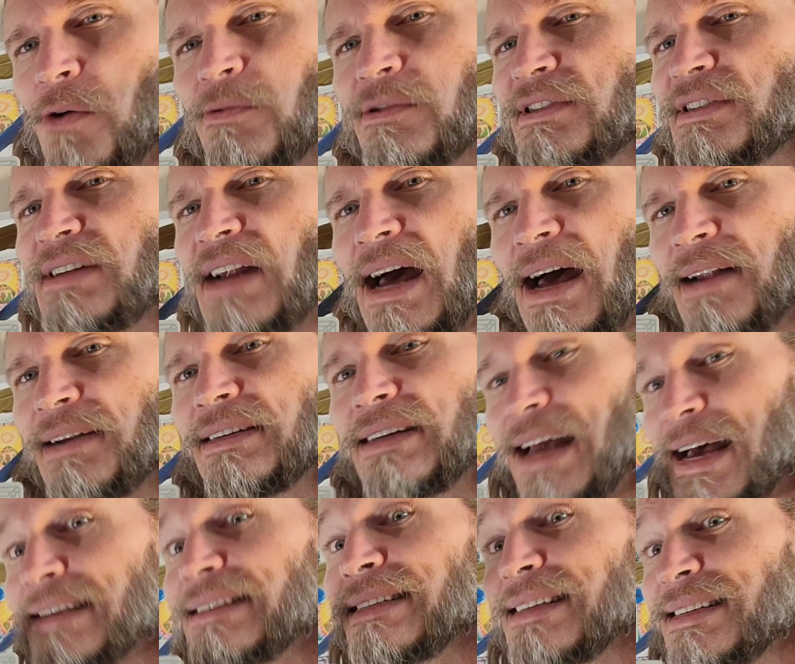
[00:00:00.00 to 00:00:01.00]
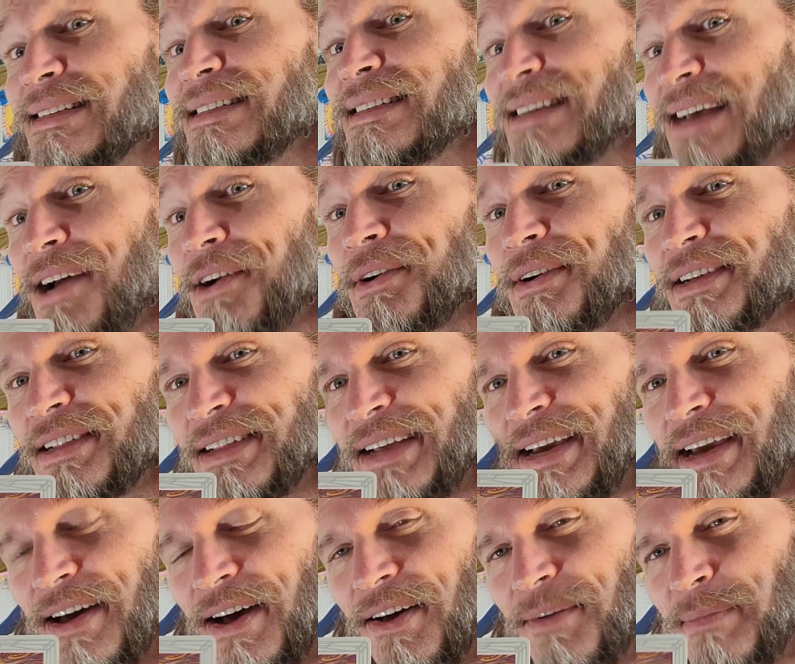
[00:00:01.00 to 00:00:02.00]
was not
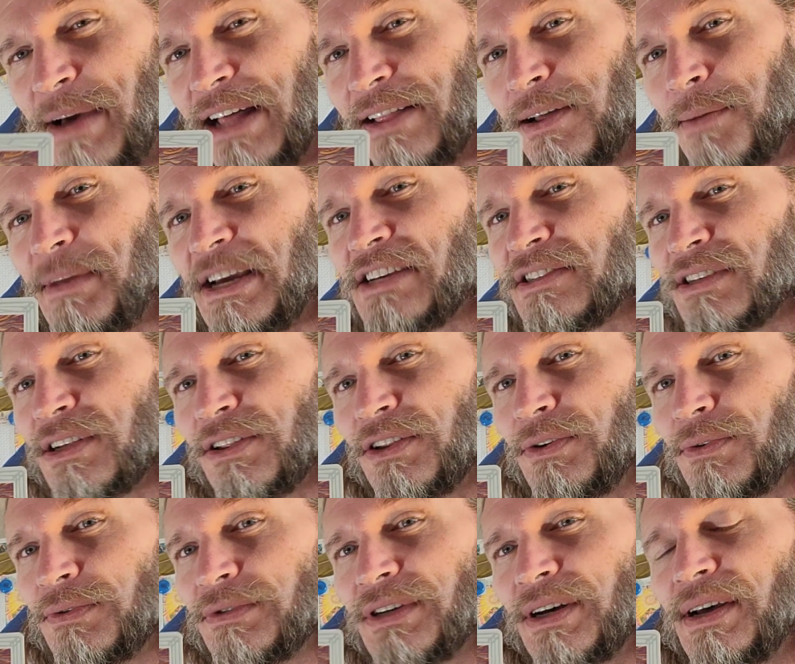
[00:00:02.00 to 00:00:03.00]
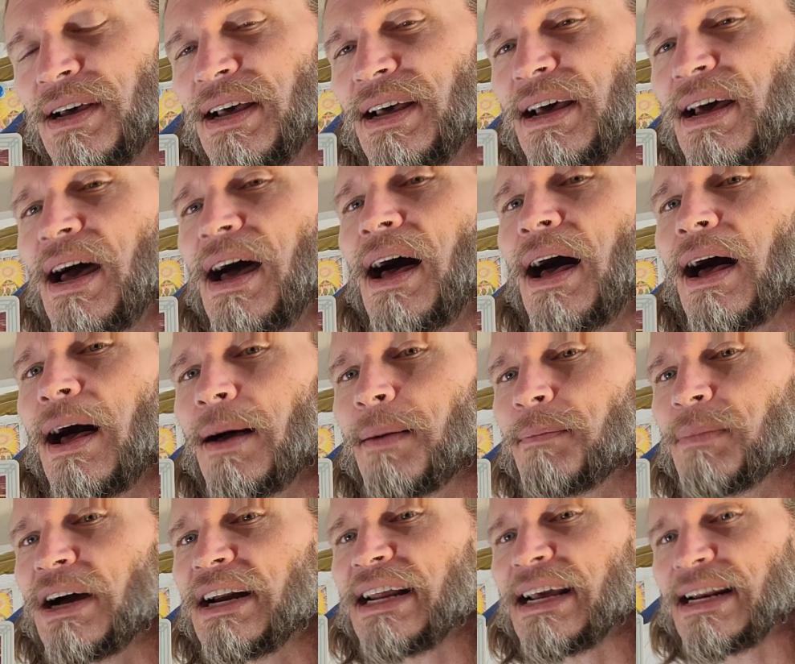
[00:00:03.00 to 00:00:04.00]
necessarily a Bellamy salute,
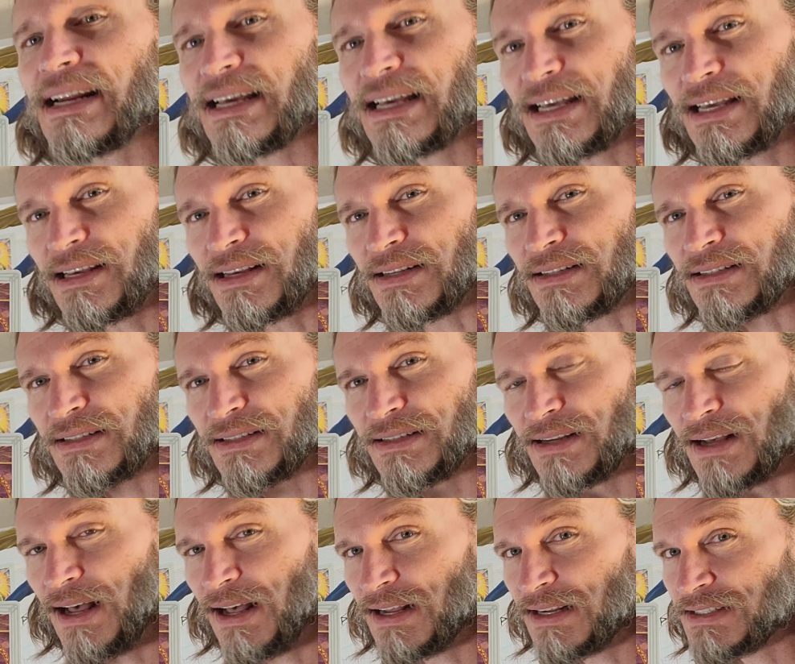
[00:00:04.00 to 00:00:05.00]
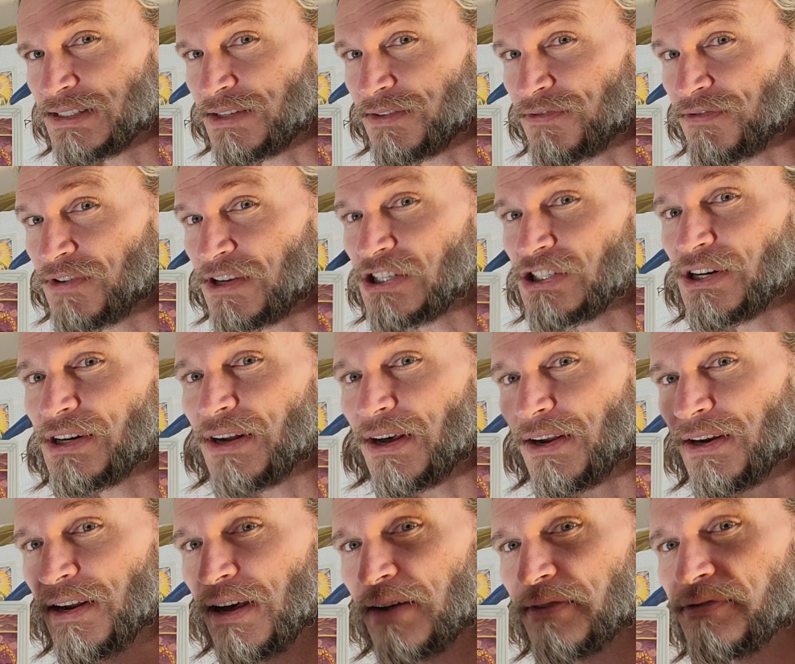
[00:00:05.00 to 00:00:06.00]
but it is sufficient
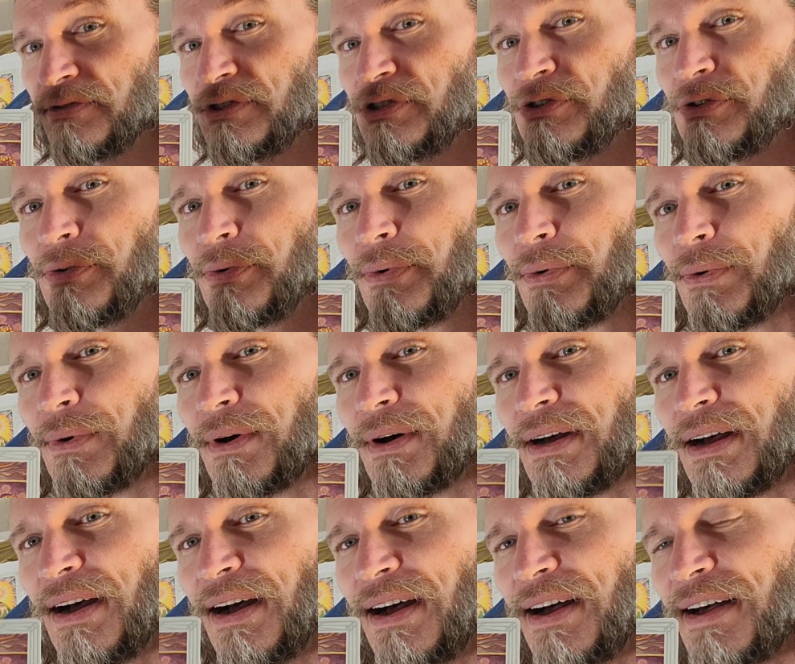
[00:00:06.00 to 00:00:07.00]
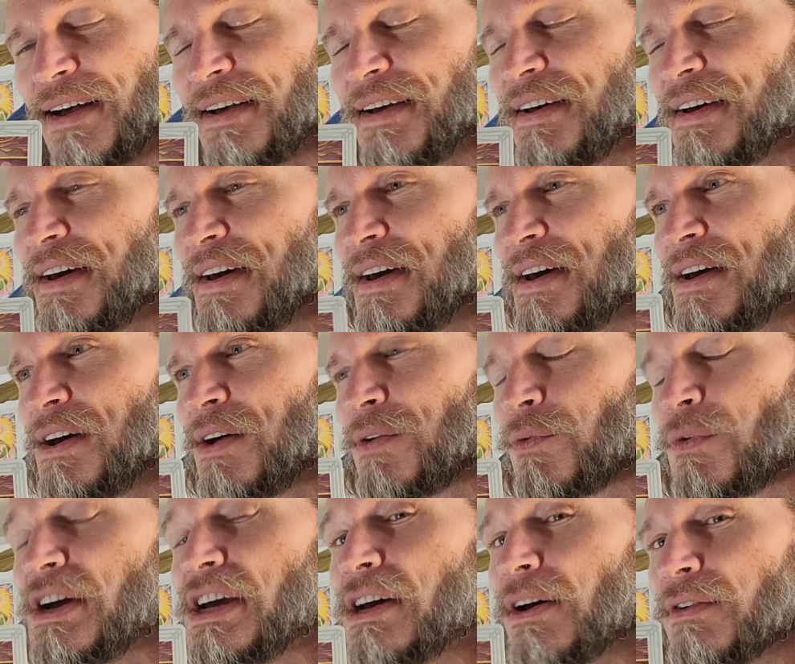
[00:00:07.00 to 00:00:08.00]
enough to
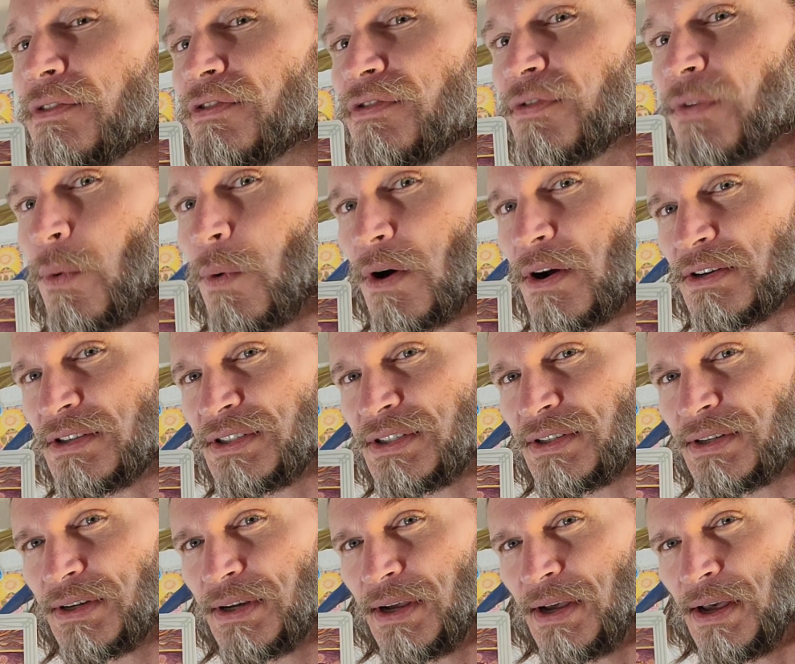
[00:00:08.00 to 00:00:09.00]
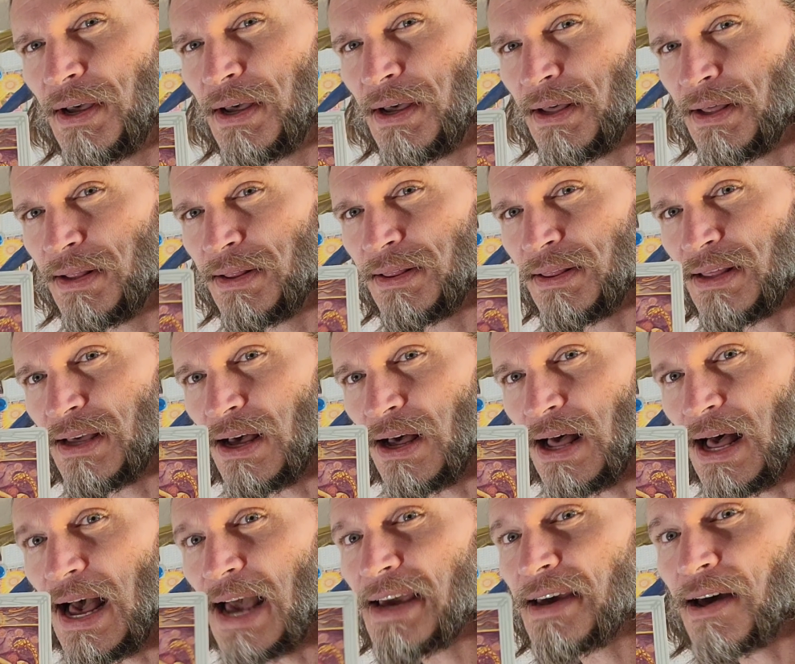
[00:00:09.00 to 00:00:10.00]
reinforce the
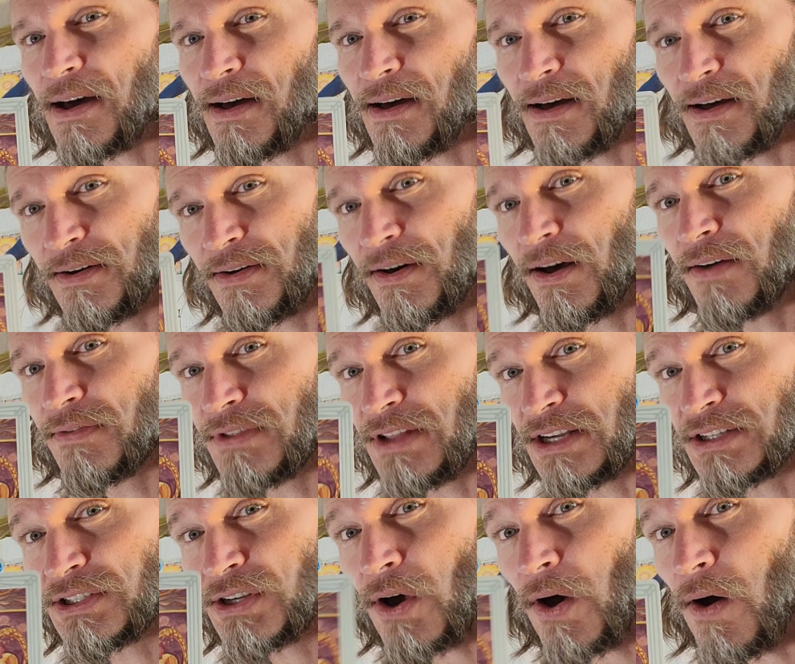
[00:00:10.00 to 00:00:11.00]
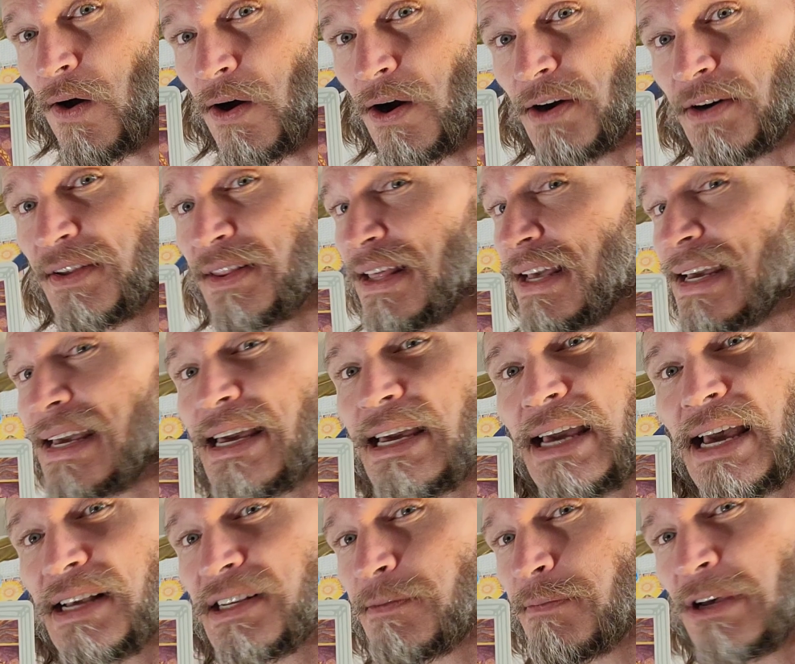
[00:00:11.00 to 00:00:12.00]
icon of this card that he
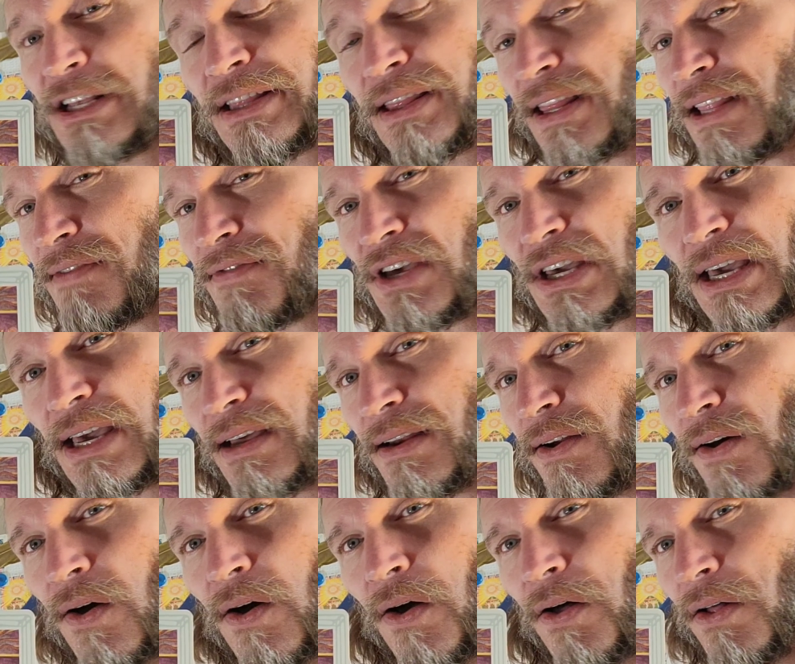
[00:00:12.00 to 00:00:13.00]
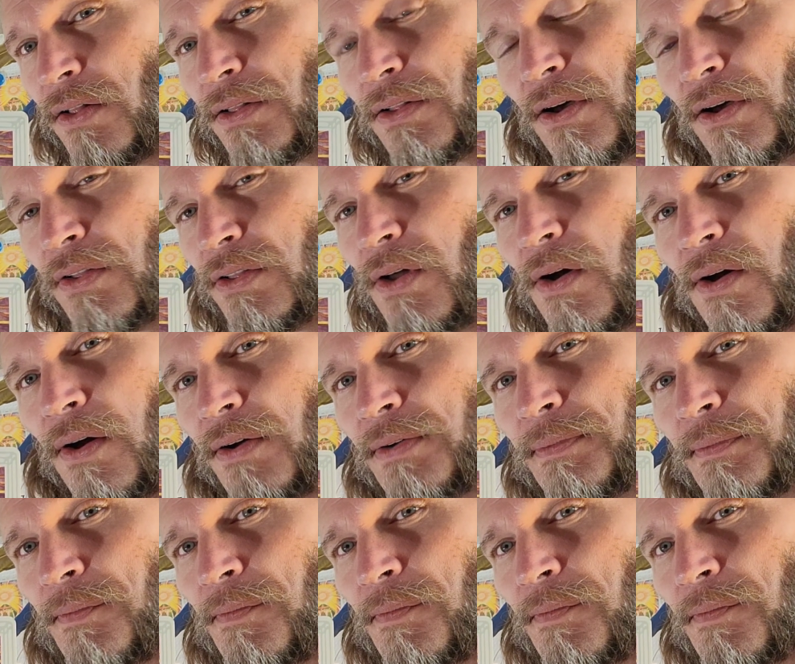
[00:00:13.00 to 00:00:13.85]
has been living in all along